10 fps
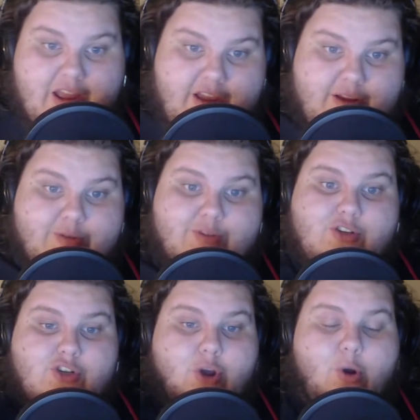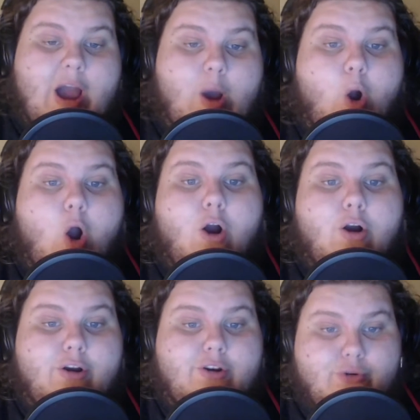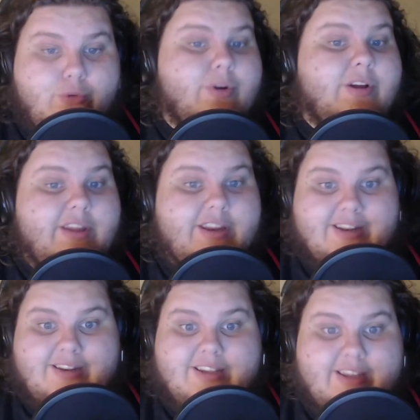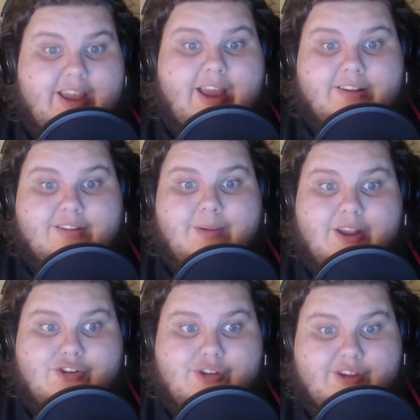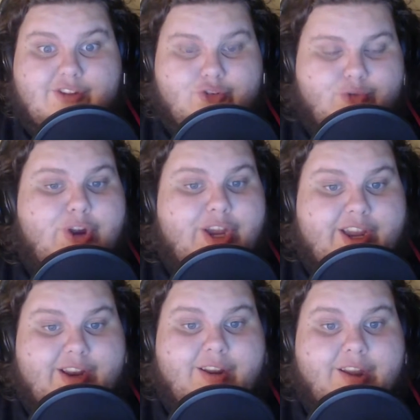it goes to show how hard Krillin and Tien especially train,